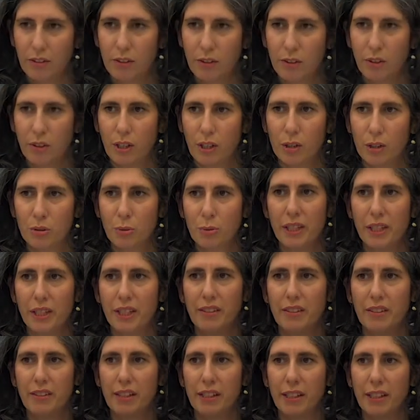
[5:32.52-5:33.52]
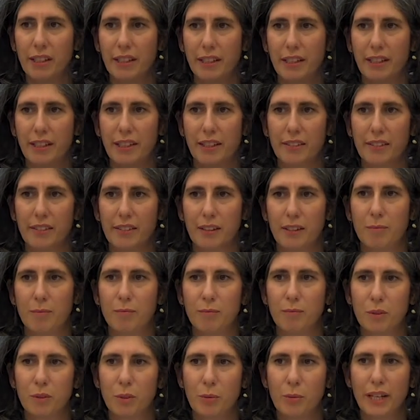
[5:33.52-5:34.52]
So how do we decide in ESAM?
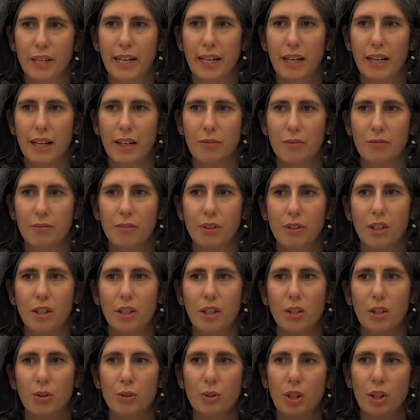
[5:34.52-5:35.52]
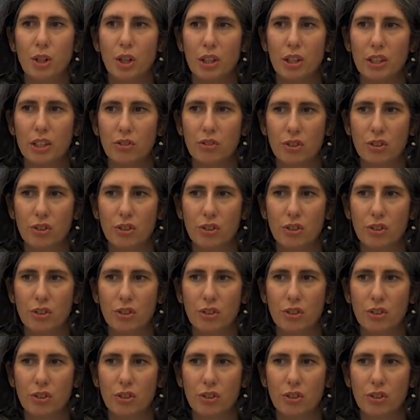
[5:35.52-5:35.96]
We have a new college